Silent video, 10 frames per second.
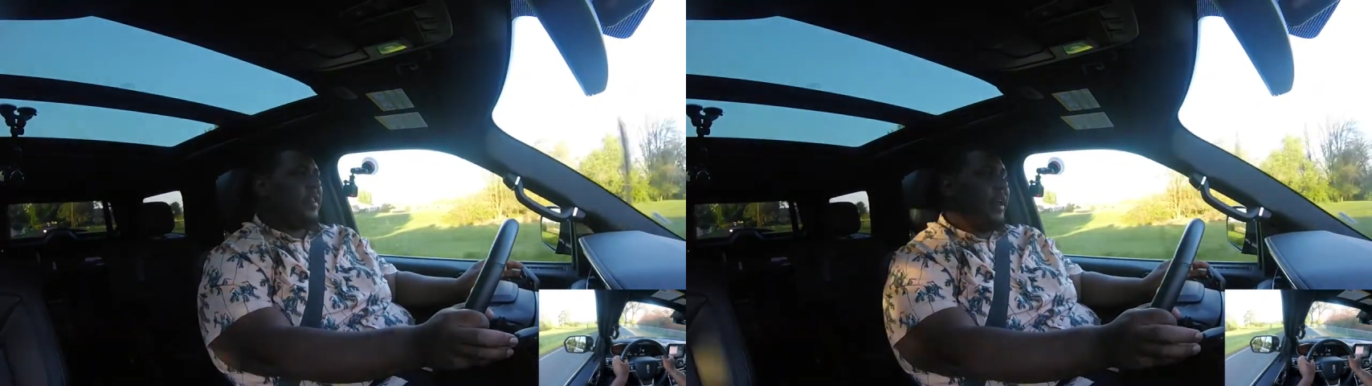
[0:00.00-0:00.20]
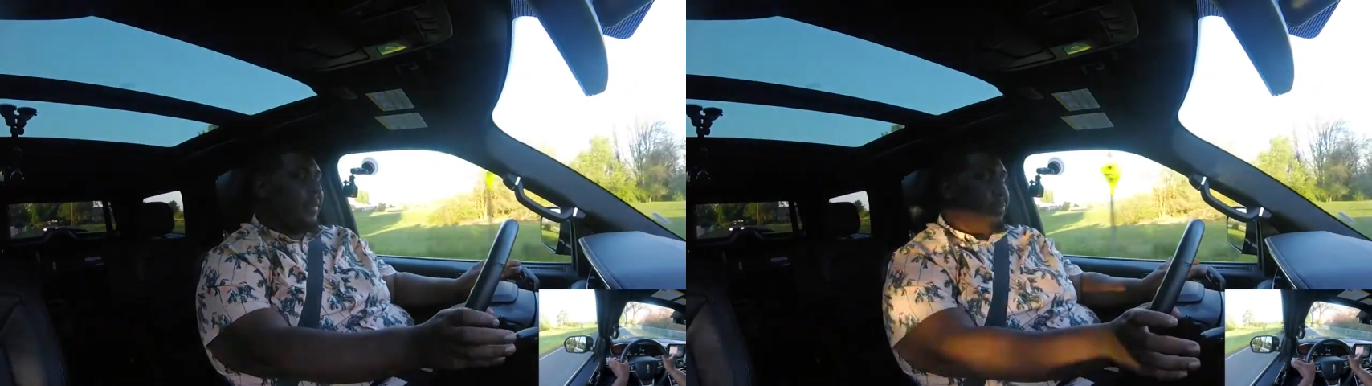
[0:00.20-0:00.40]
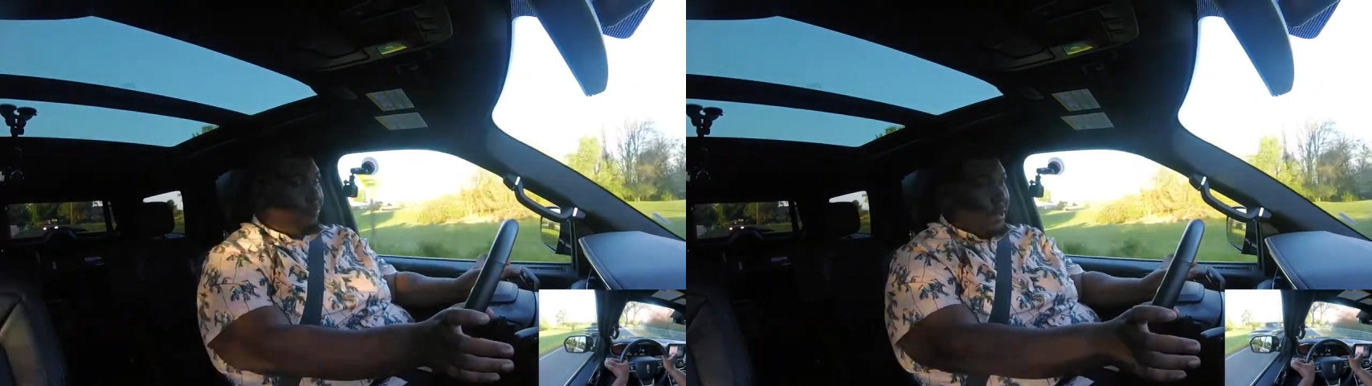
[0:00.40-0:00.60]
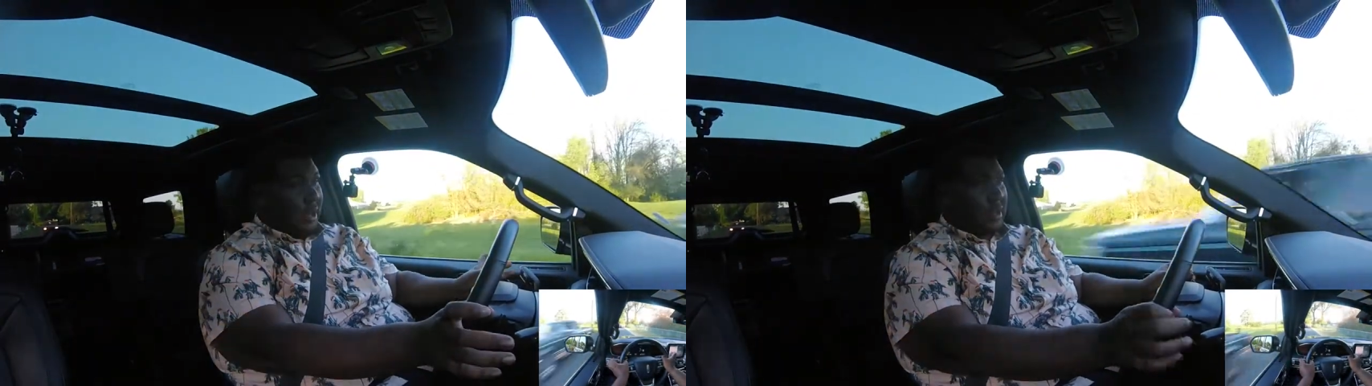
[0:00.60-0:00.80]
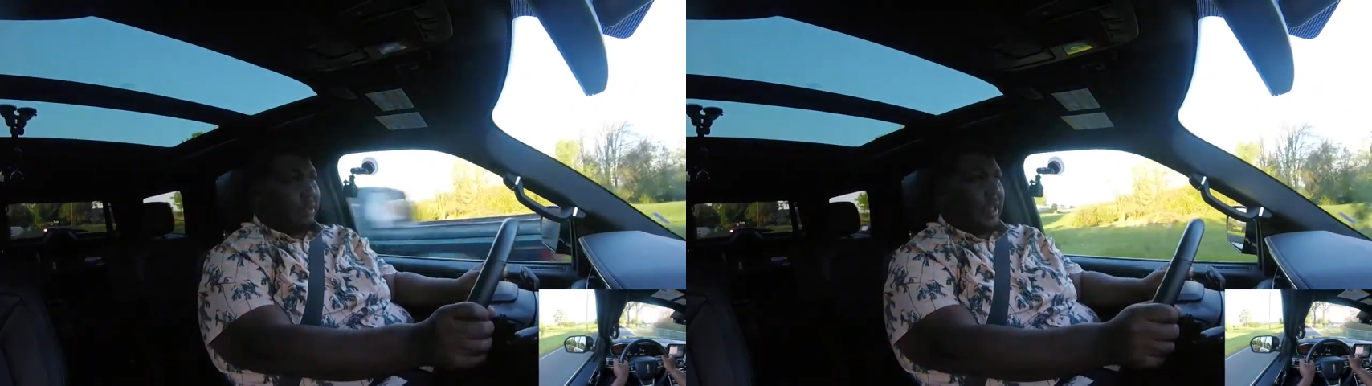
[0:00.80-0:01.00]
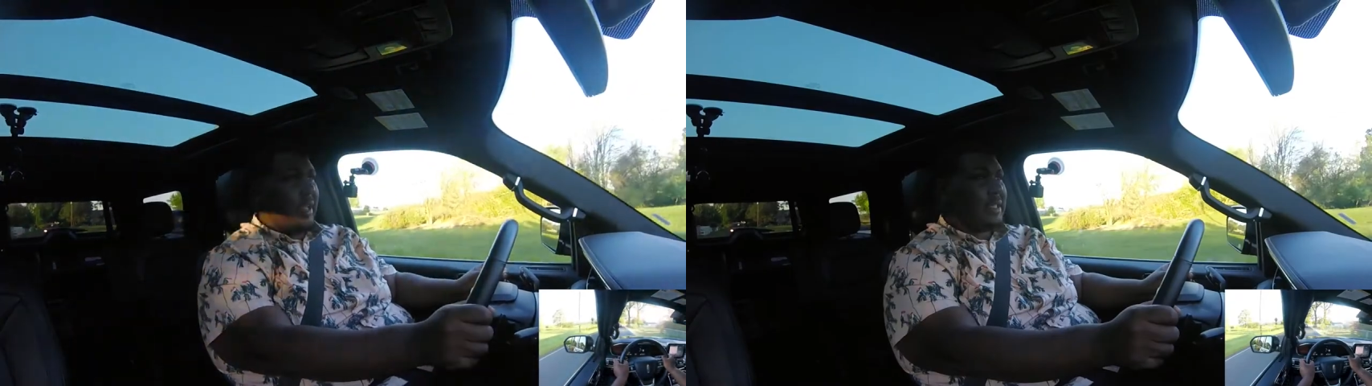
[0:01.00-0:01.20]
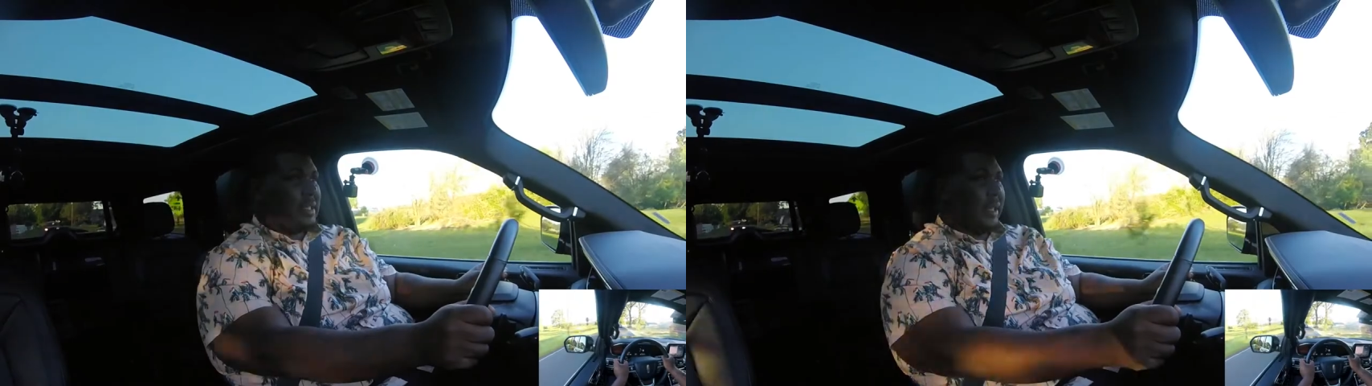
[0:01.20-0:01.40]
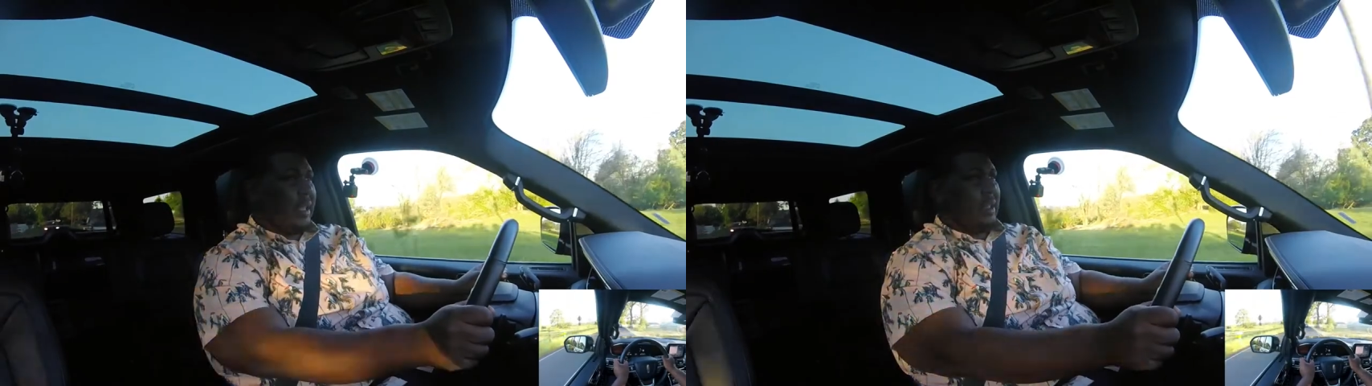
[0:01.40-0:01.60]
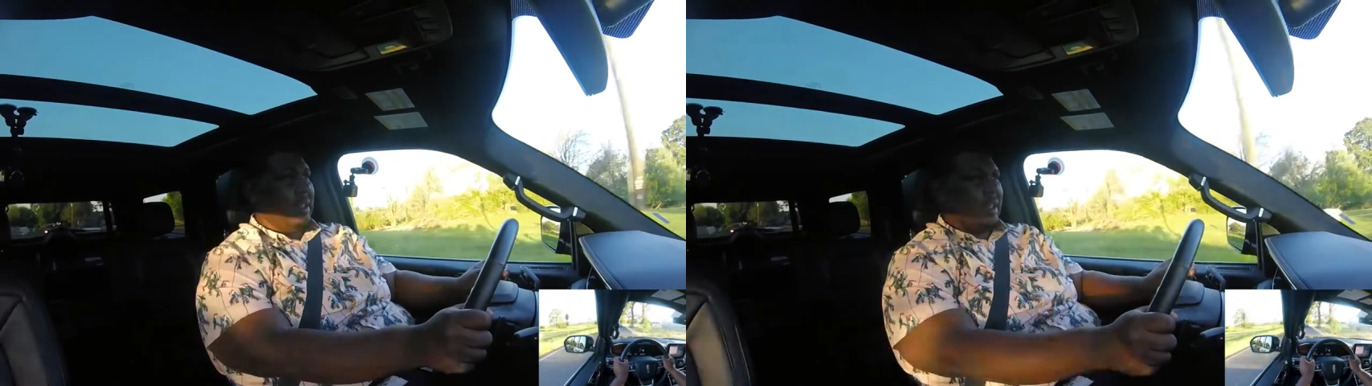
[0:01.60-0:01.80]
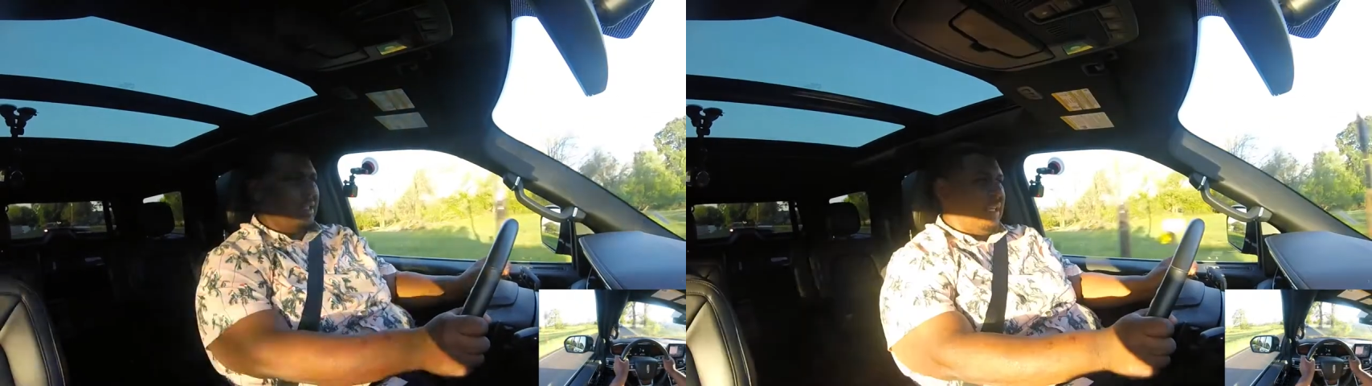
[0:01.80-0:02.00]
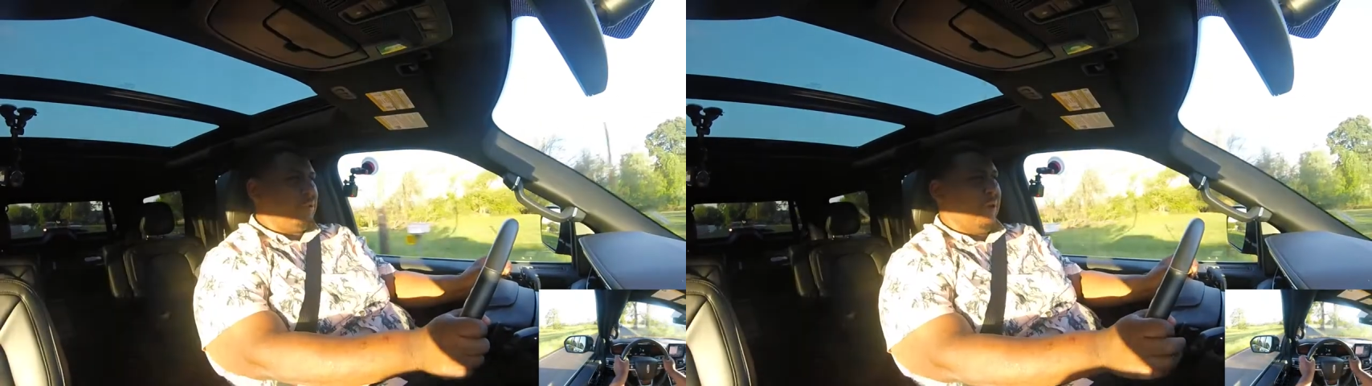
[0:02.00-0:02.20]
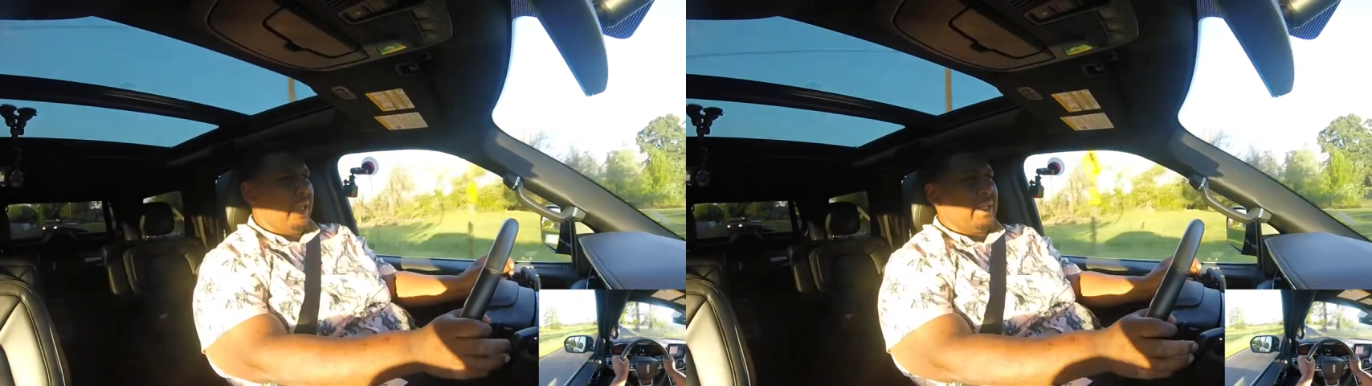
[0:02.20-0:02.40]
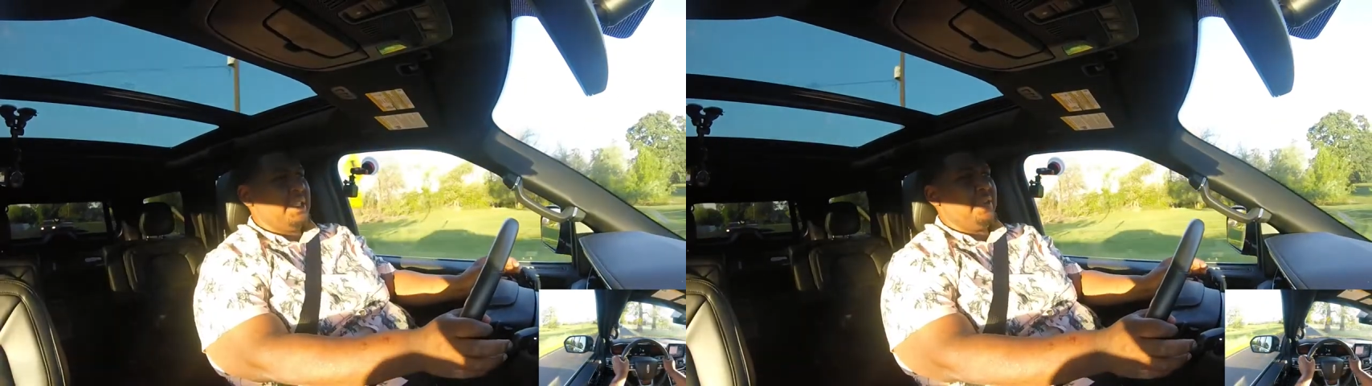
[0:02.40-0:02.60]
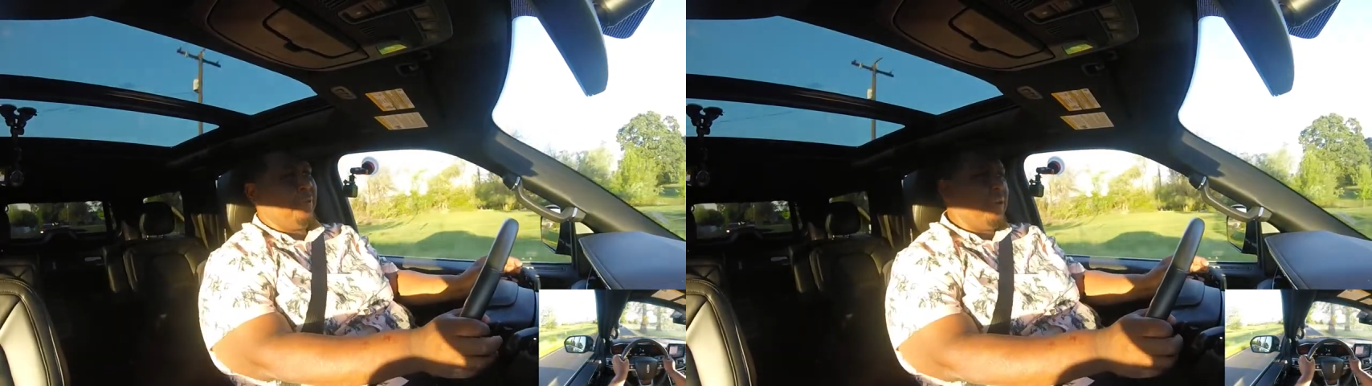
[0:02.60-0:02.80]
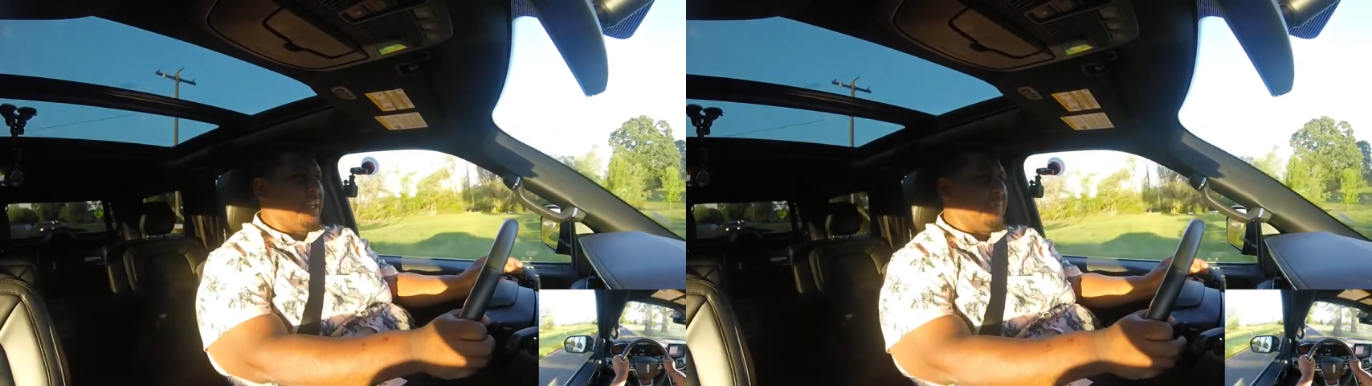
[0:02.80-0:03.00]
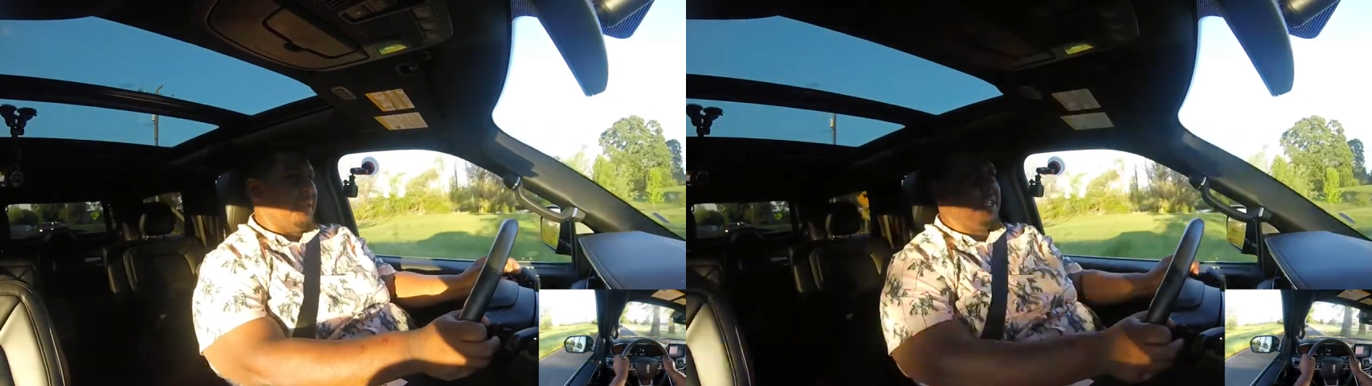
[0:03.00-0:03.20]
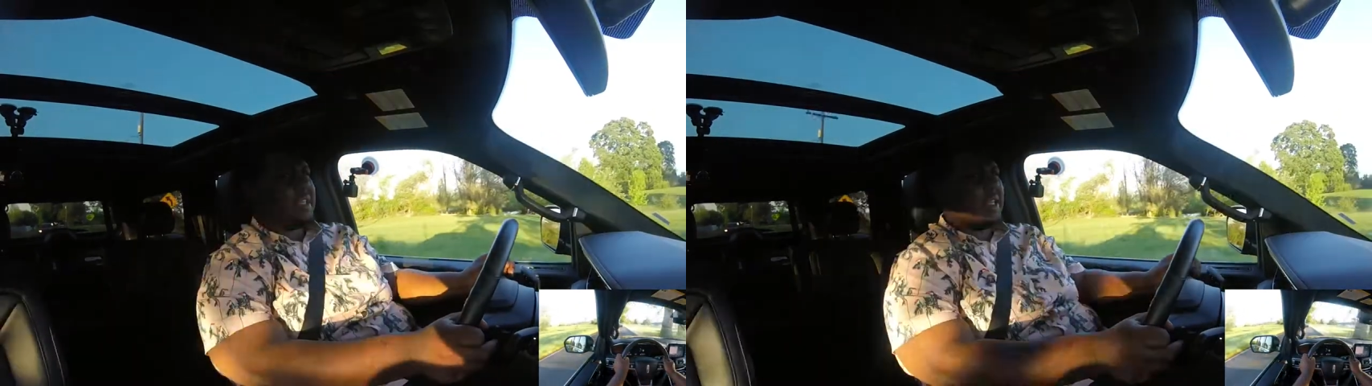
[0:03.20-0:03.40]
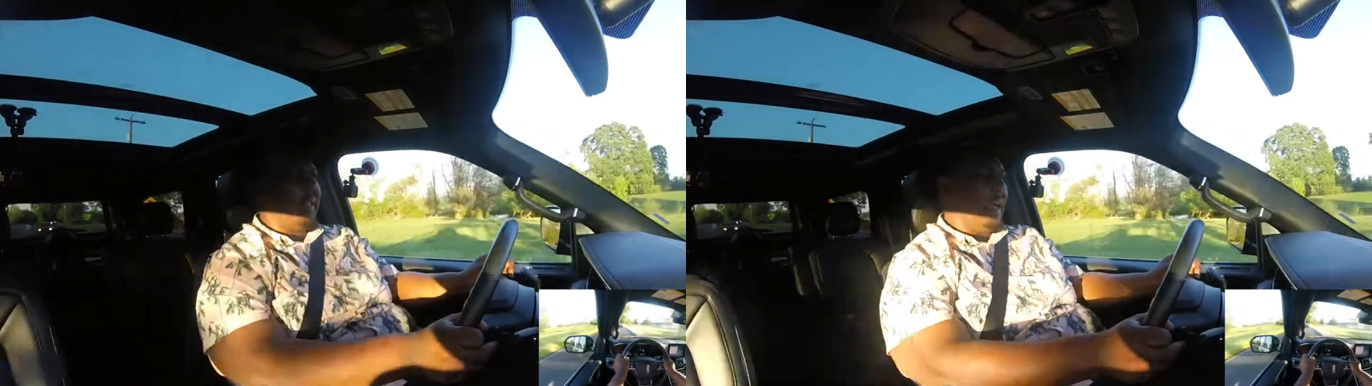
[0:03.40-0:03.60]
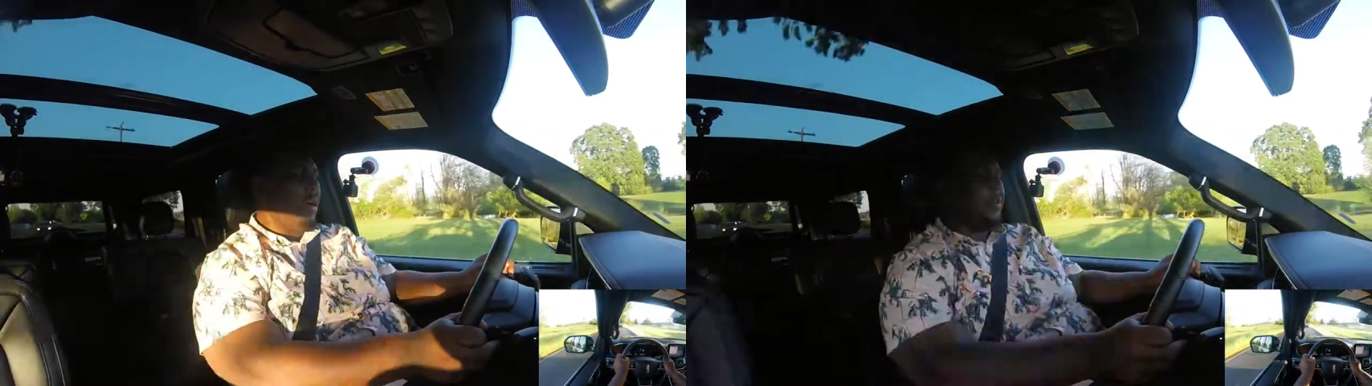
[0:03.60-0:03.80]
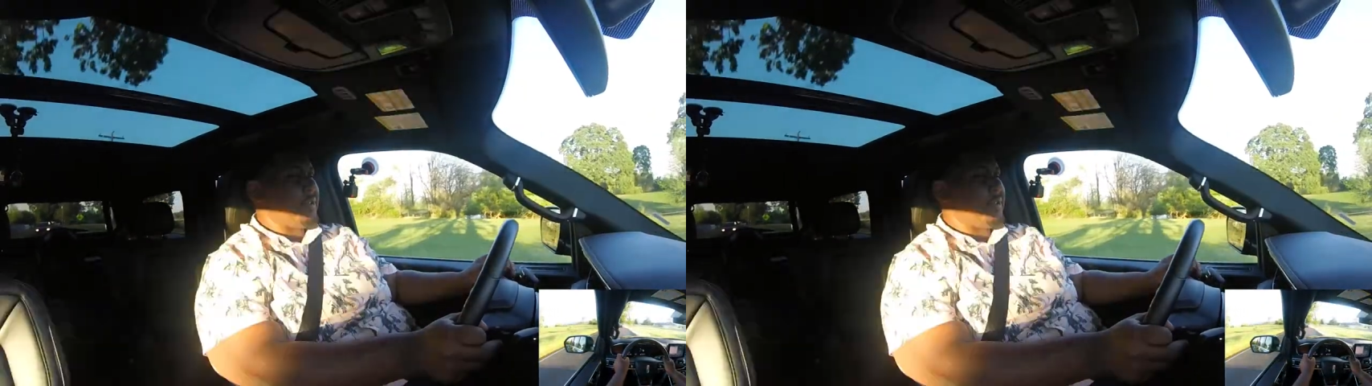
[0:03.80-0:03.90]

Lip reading: [unreadable: no face in view]